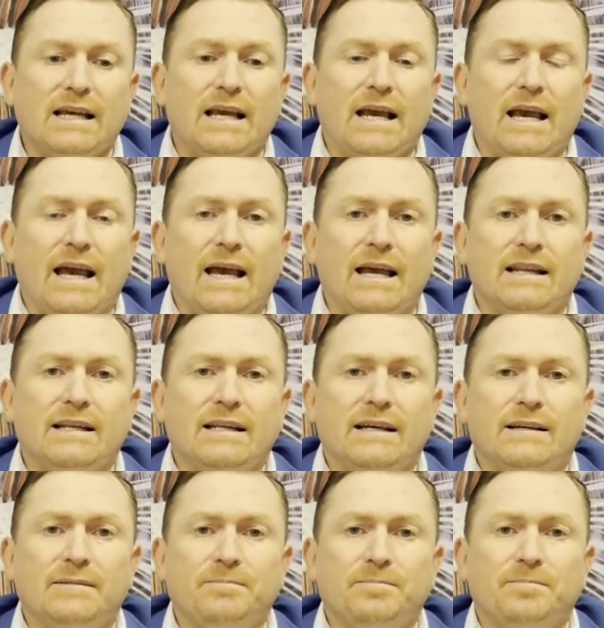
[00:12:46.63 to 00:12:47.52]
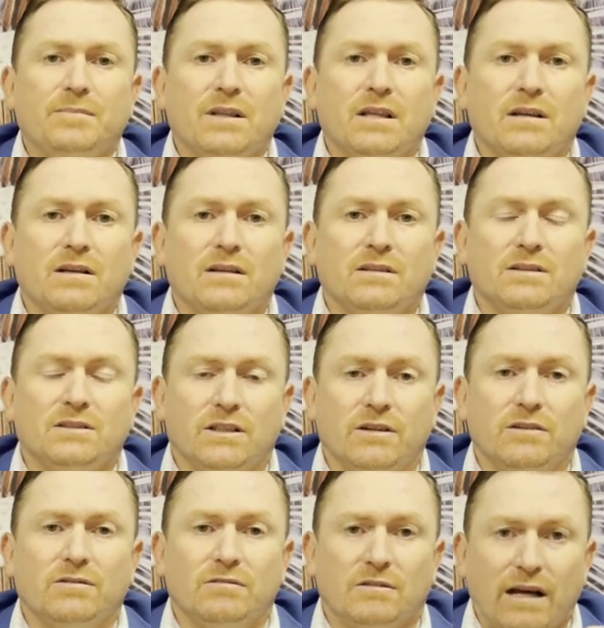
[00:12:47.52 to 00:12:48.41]
And
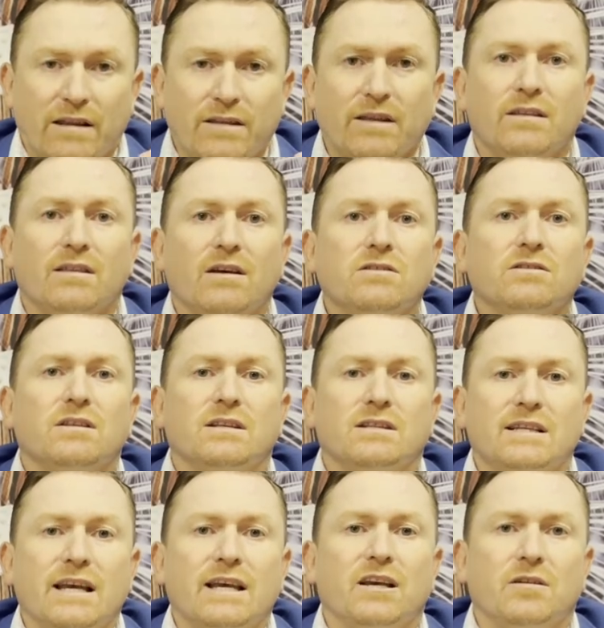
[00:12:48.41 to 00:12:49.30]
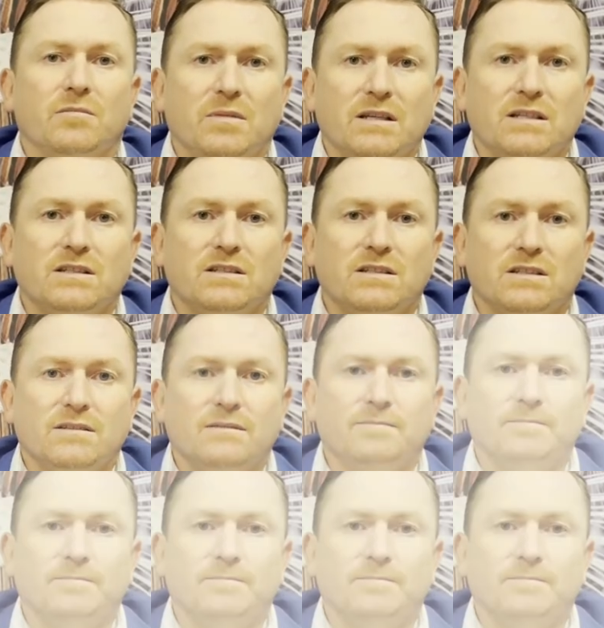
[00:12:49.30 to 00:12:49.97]
so I think those are the take-home messages.